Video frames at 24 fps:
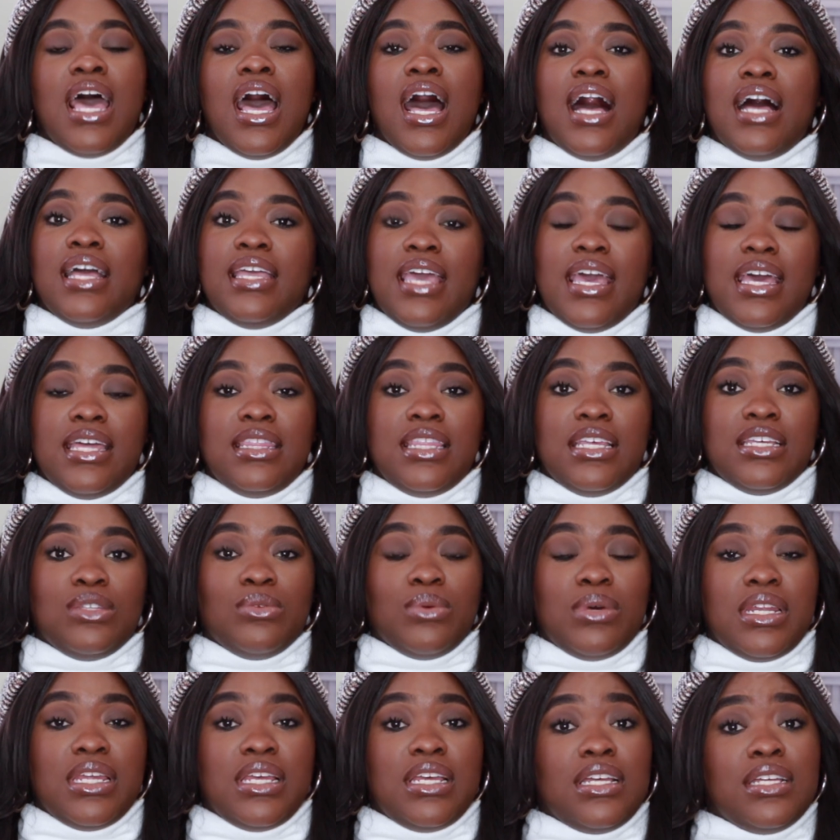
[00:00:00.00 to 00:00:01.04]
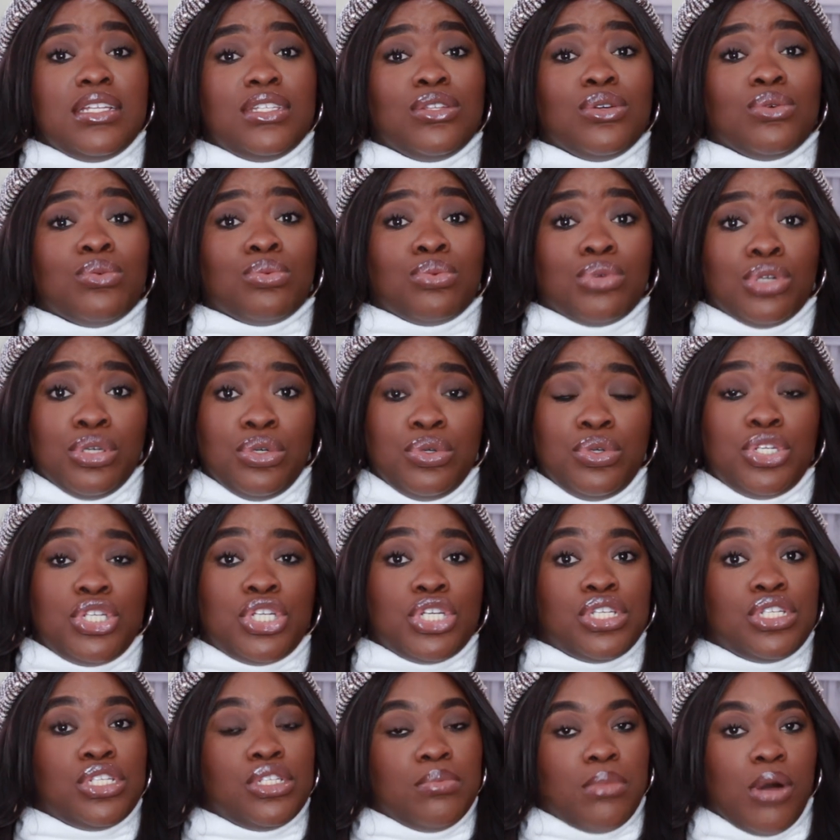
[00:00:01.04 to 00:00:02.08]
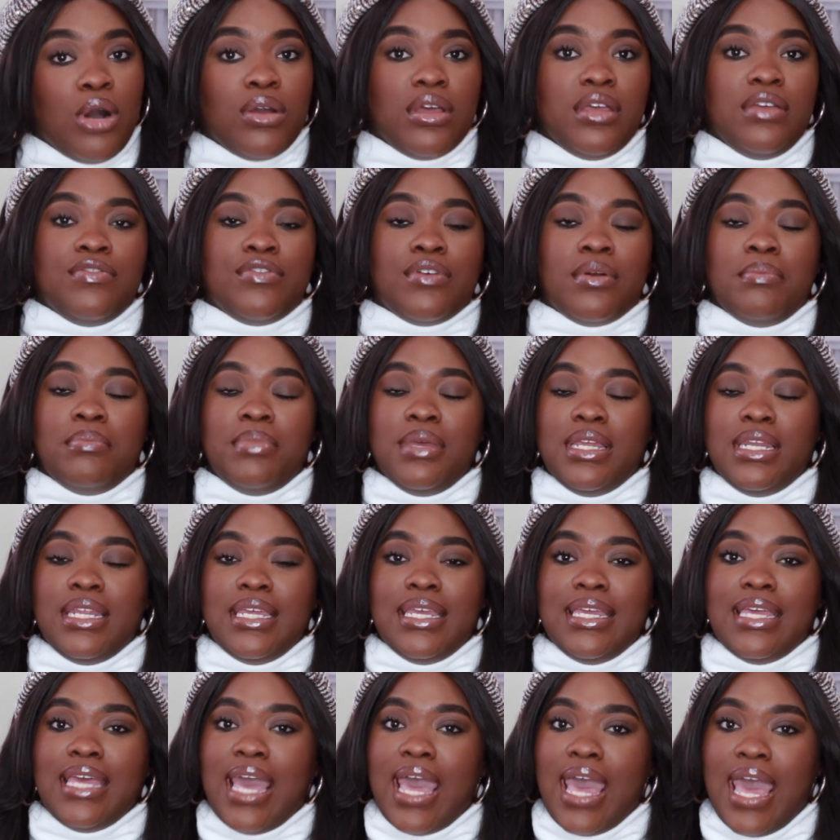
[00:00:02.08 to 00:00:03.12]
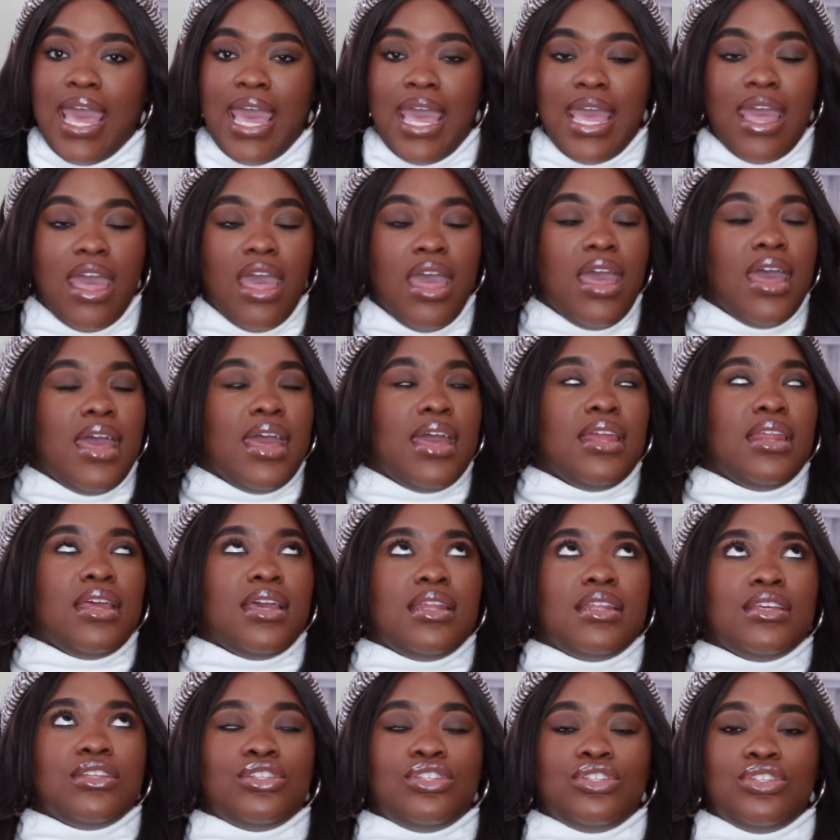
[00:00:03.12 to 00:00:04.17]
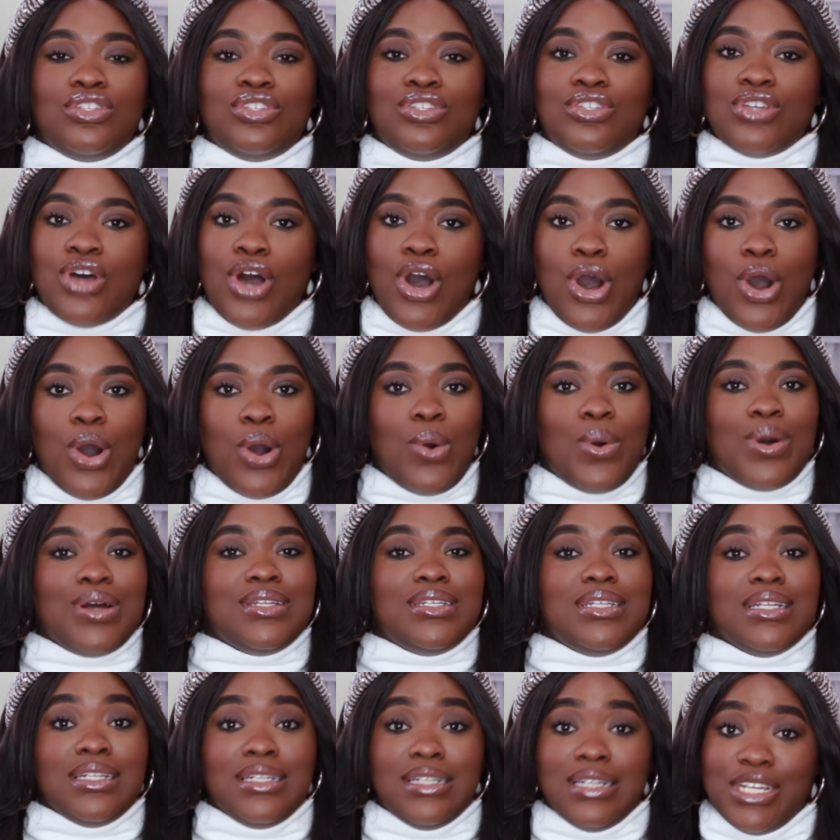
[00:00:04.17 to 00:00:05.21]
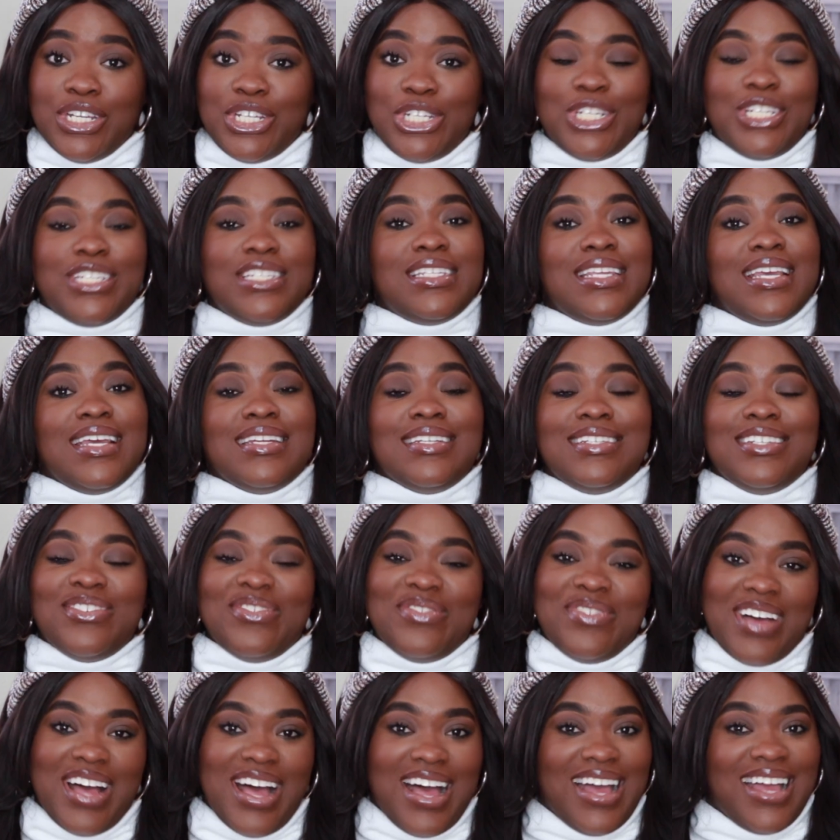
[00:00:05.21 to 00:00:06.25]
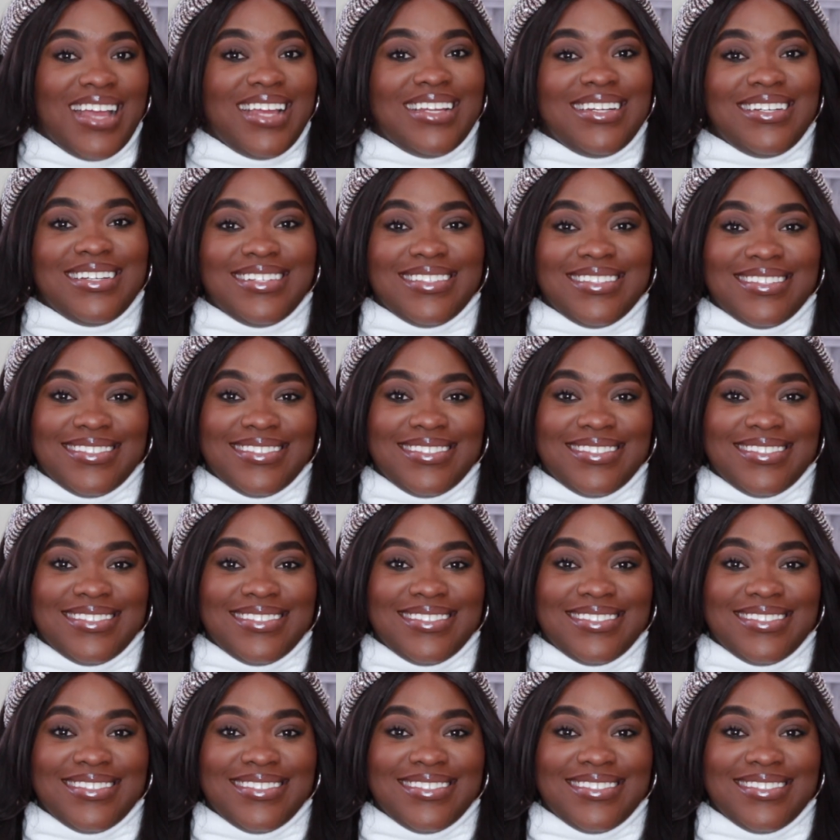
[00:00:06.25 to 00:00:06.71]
Again, this one is Rouge Smoking from B D K, and it is so delicious and divine.